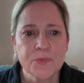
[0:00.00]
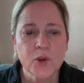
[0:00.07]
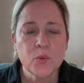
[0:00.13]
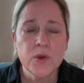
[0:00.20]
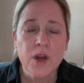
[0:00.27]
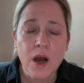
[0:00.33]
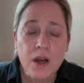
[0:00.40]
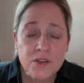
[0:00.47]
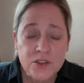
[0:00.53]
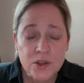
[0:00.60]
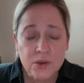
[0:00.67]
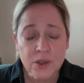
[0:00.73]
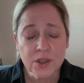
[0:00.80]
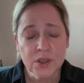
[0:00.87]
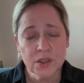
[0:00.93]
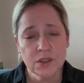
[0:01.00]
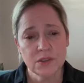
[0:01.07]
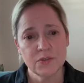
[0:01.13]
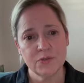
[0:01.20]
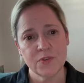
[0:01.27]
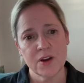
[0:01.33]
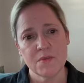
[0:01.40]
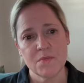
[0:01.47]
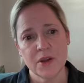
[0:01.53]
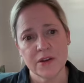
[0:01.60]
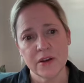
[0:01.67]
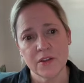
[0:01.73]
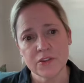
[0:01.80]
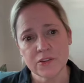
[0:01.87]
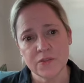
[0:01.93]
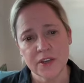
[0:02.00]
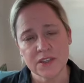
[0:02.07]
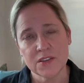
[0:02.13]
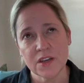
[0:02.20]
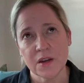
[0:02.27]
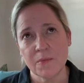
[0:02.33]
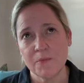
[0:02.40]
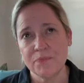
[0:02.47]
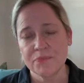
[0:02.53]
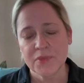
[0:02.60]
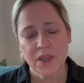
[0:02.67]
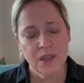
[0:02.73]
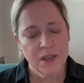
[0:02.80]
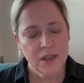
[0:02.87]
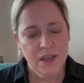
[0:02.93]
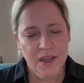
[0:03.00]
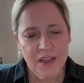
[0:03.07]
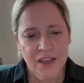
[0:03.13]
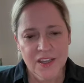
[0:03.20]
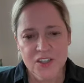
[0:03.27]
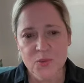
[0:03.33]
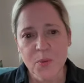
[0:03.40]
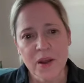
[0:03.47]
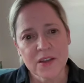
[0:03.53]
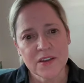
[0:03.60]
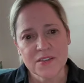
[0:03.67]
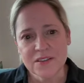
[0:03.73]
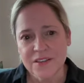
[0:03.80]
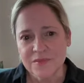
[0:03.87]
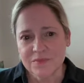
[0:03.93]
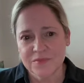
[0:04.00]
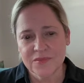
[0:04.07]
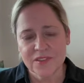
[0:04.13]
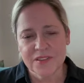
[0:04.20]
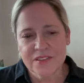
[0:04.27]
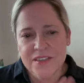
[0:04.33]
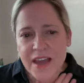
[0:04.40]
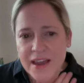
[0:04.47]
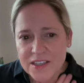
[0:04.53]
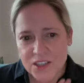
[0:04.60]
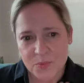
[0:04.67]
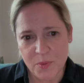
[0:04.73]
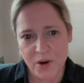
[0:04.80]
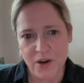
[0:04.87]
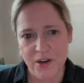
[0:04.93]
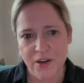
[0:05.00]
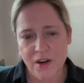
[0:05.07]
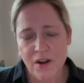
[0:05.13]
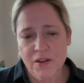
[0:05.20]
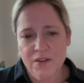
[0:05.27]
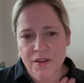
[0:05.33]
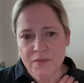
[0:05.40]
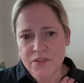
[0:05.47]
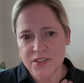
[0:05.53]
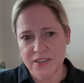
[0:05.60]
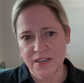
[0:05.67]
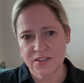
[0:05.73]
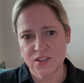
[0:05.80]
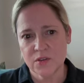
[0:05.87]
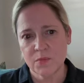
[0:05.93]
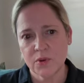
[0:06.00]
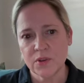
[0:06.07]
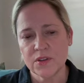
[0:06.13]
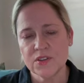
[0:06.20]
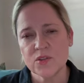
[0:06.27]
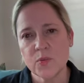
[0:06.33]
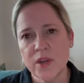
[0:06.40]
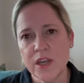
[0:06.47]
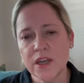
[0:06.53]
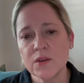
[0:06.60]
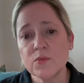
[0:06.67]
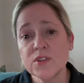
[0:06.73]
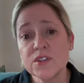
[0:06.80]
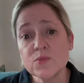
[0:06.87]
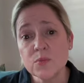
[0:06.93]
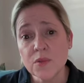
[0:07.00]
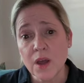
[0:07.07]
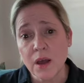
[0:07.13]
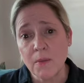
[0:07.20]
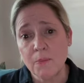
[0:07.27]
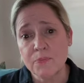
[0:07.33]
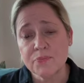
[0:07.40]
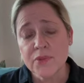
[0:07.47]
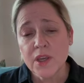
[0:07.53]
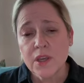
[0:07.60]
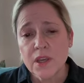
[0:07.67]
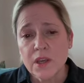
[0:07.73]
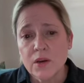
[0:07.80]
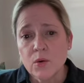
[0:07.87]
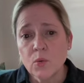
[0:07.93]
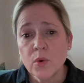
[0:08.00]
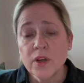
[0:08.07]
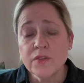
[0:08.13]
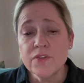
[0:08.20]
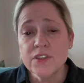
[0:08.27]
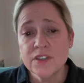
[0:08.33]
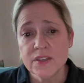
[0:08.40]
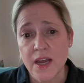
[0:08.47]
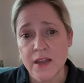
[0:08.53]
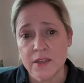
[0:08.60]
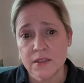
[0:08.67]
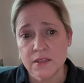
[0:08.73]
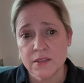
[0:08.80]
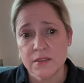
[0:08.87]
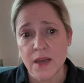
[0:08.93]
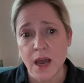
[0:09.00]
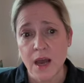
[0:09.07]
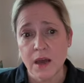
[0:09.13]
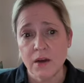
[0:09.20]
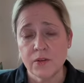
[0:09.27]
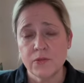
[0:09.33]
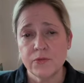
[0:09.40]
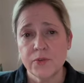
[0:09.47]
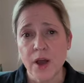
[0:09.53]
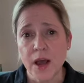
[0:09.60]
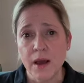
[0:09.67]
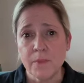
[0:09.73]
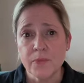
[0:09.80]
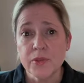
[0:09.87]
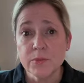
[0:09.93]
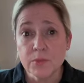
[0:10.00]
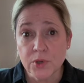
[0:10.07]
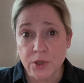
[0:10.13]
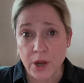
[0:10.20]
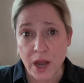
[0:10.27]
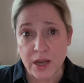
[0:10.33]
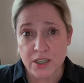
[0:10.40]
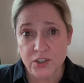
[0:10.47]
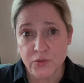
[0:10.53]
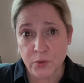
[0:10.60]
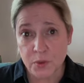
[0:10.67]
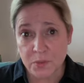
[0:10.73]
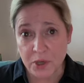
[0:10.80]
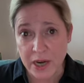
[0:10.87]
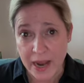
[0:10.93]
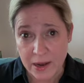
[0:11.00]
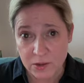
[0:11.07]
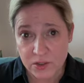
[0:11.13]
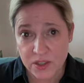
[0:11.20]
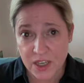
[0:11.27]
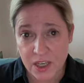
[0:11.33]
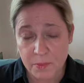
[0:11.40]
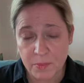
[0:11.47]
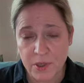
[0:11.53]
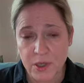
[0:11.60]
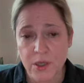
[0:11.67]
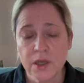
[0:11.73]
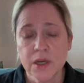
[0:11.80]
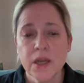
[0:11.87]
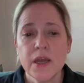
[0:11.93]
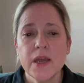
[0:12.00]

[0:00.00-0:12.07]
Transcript: We also heard from another victim. It was probably the saddest part of the testimony this week. It was one of the sons of the Murdaugh's former housekeeper